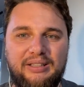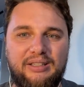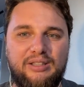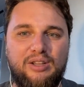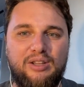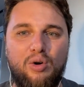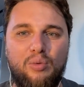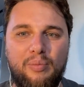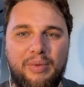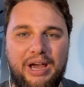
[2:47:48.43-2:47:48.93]

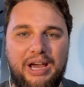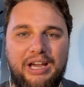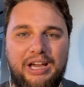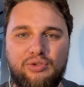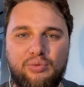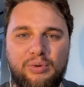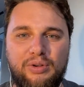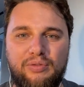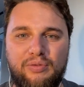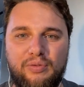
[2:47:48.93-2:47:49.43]
don't
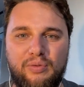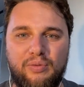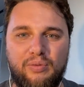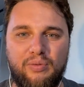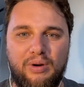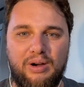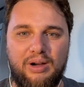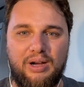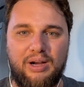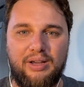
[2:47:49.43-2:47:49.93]
match with
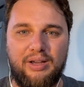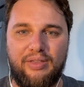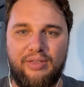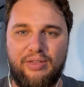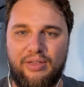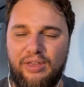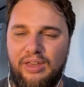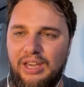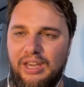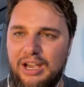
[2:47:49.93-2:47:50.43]
I
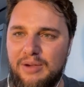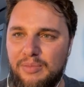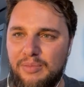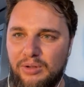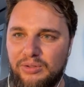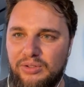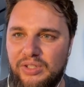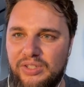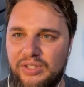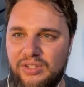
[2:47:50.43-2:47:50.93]
think
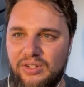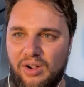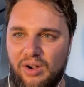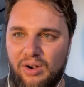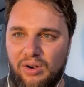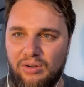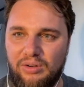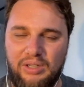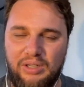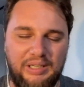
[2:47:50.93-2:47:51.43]
about this
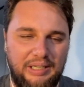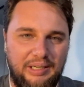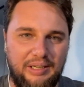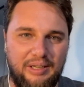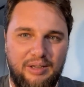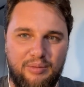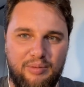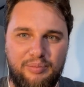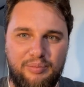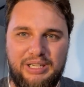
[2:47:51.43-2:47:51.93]
song,
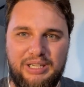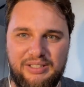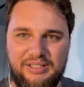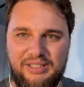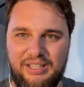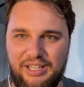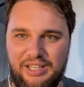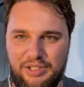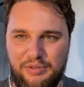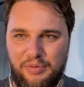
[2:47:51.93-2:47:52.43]
because
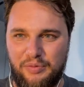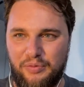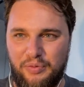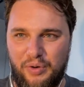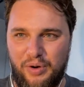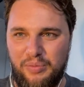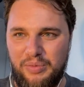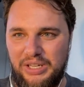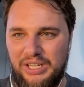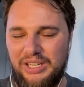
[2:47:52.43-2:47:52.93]
it's
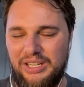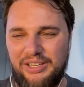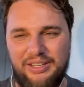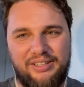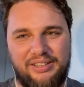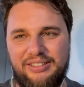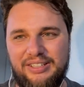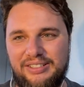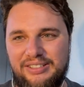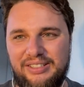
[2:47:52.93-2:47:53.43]
for me
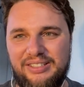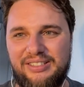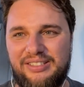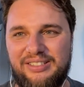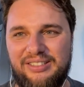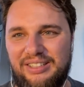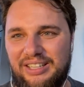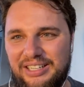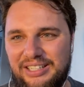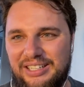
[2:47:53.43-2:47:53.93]
this
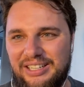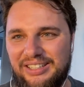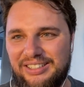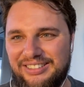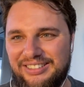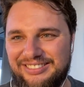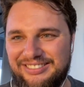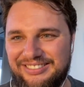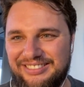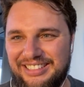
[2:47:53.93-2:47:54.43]
is like a
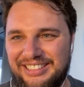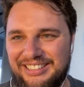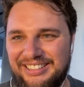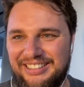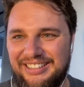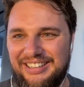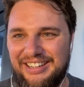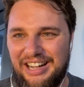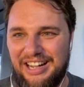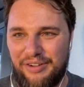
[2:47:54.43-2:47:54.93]

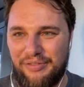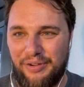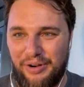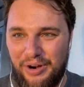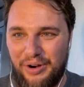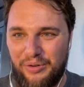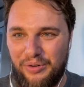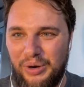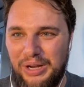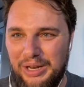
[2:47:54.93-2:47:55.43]

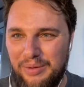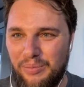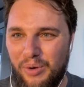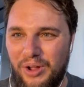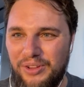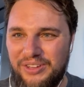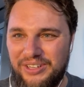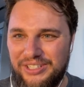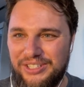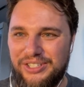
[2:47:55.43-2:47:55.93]
really
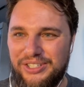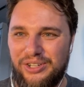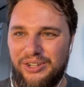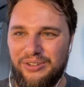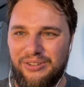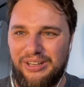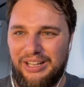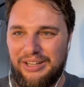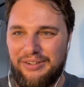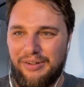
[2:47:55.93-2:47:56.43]
modern
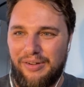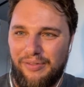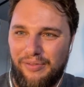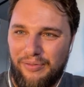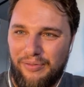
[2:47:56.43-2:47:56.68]
song, like